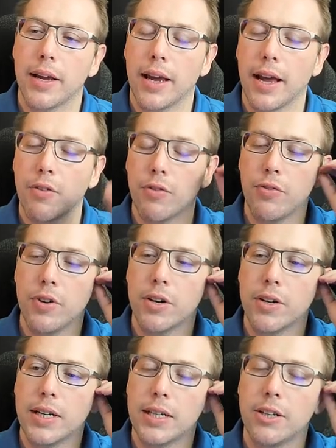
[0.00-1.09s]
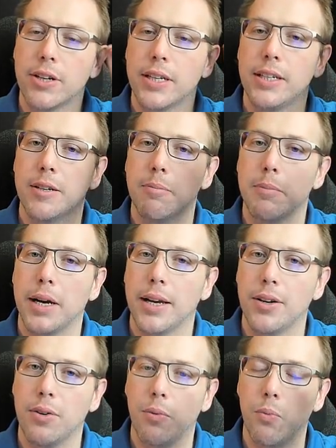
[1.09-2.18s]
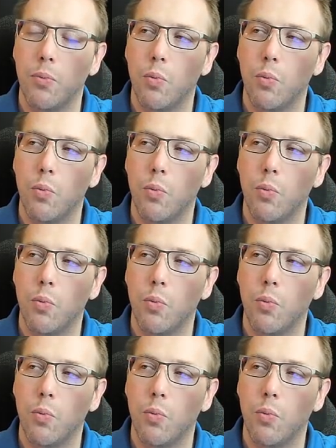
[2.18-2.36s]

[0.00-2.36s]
have a very clear idea in mind of